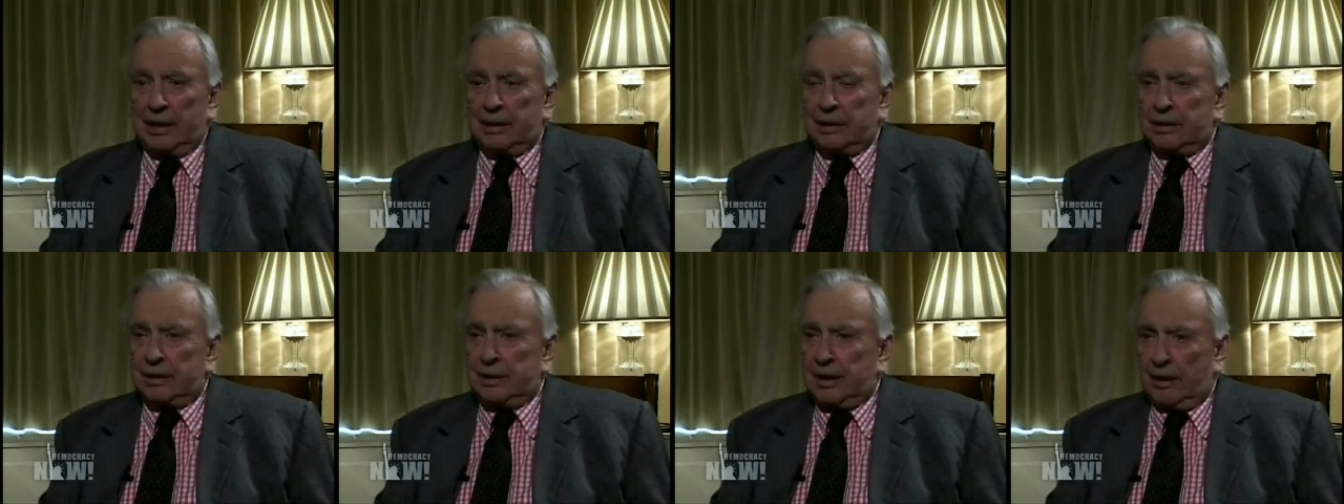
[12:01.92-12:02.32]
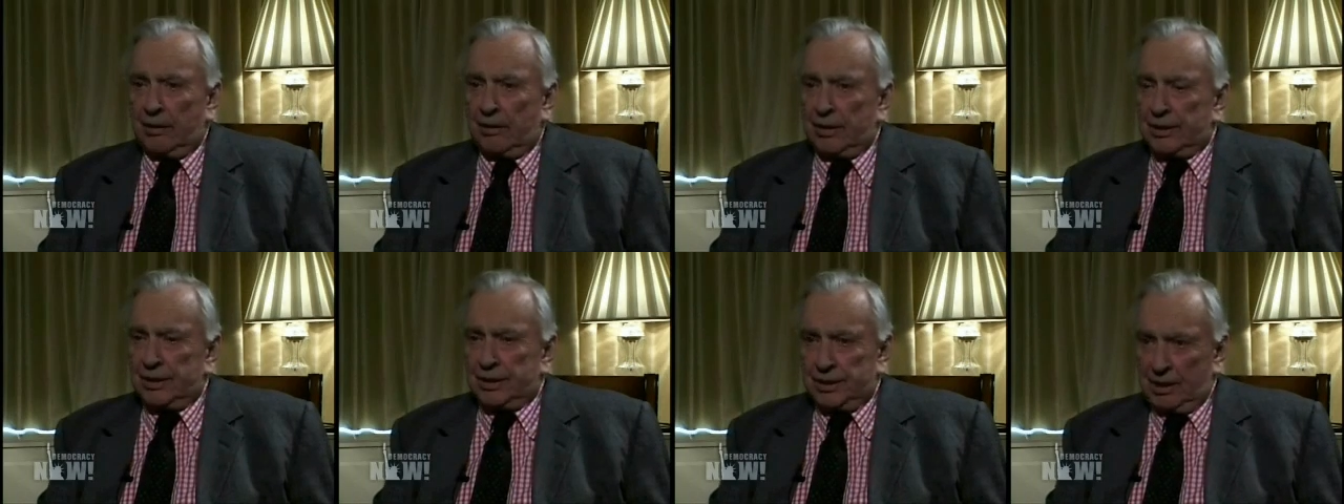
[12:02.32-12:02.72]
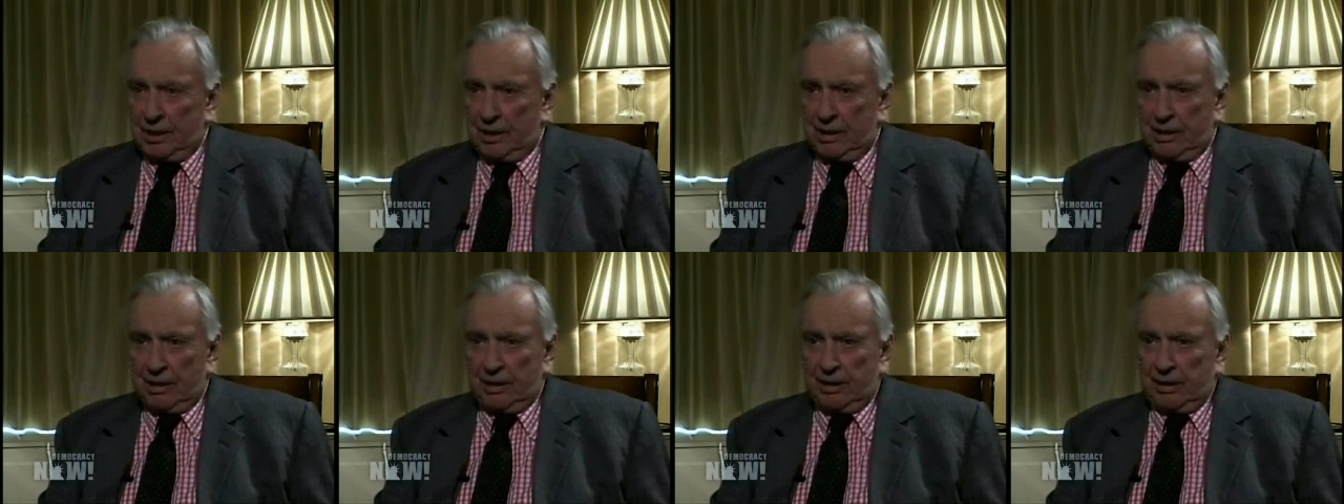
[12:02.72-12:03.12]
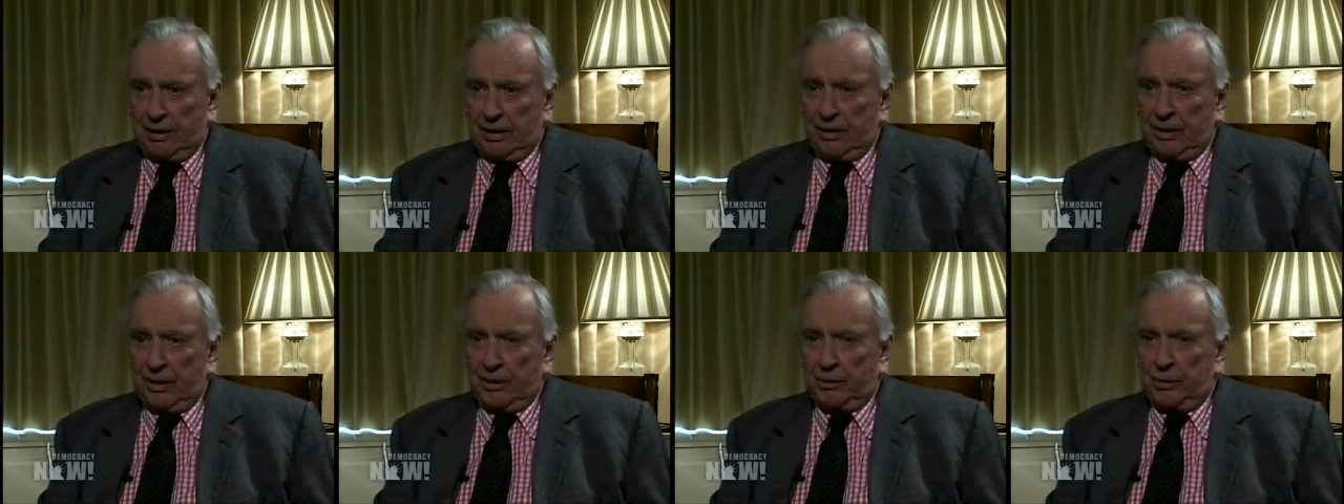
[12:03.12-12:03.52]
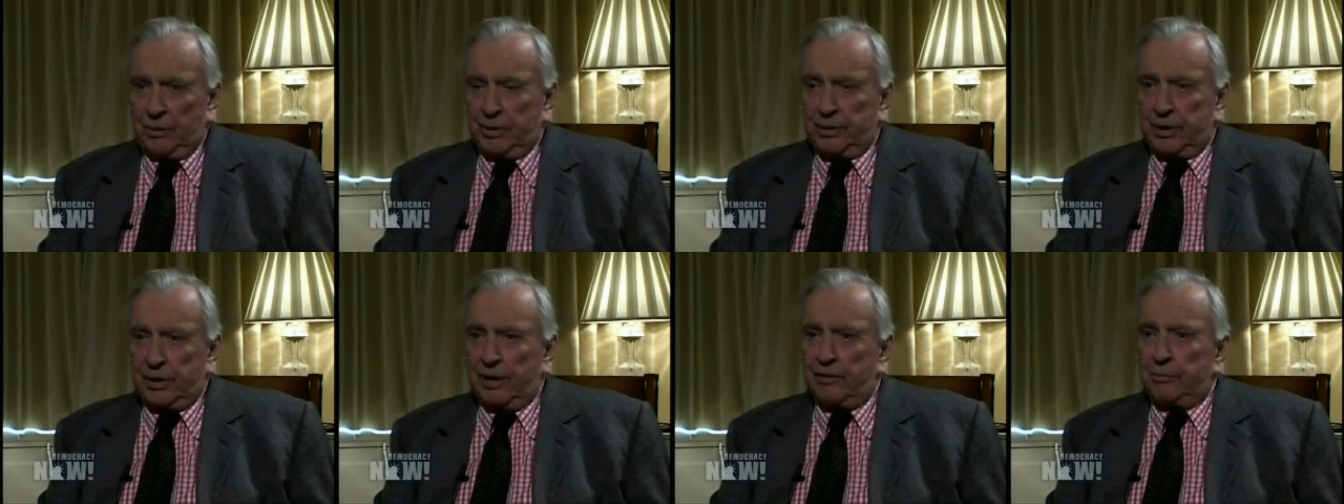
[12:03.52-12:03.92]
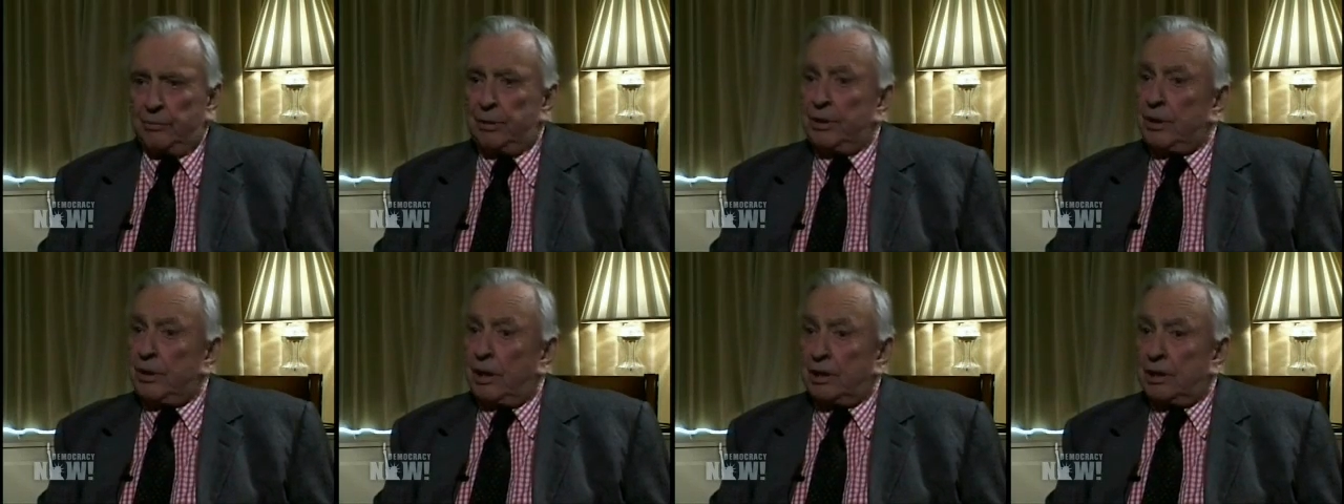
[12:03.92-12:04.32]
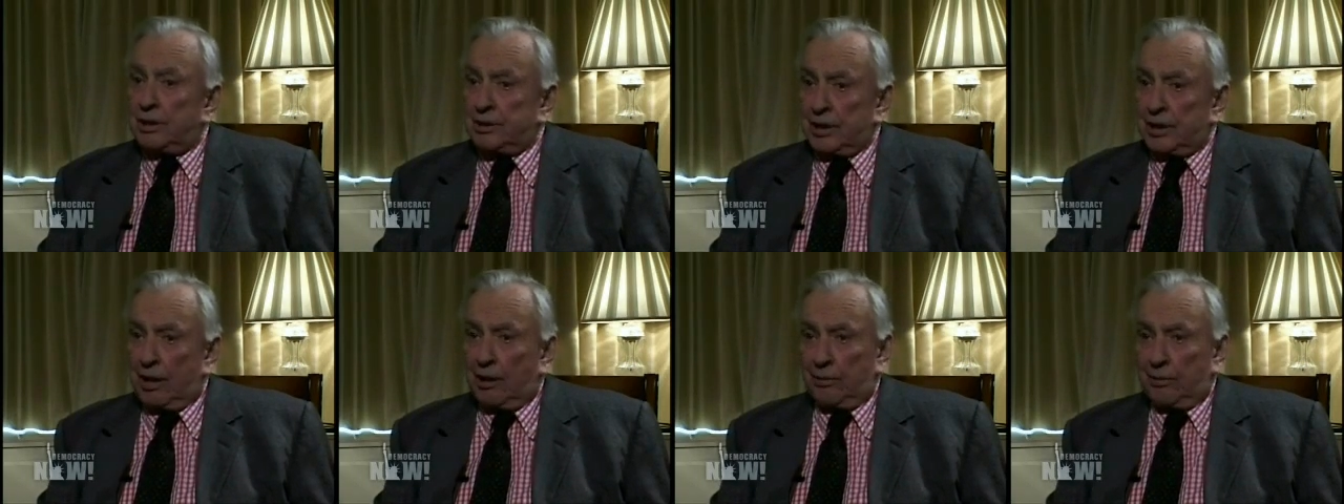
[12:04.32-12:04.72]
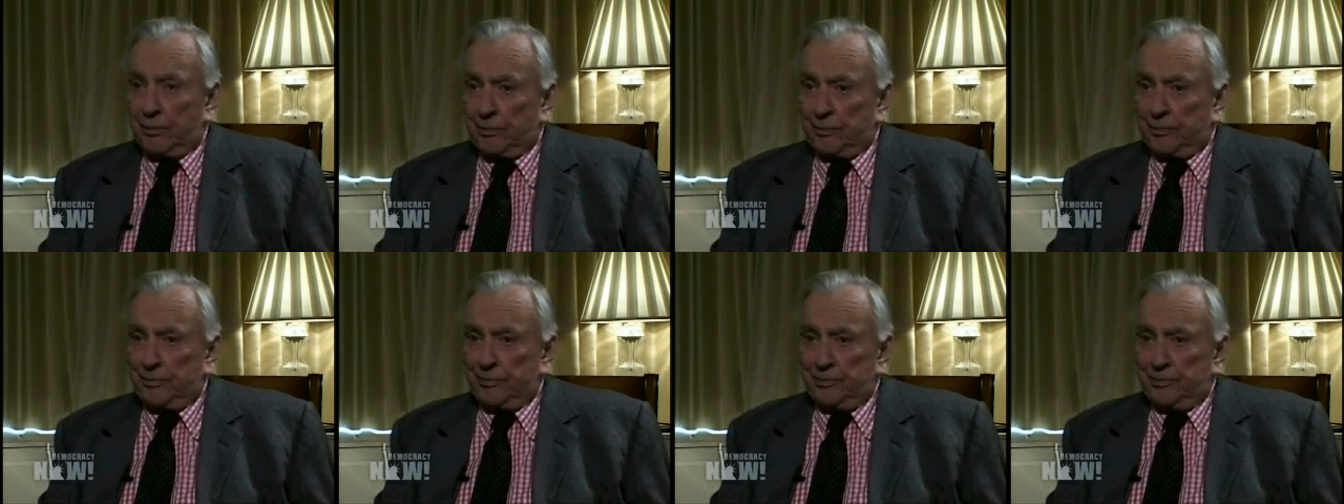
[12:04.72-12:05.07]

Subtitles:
I could guarantee, would not have been knocked down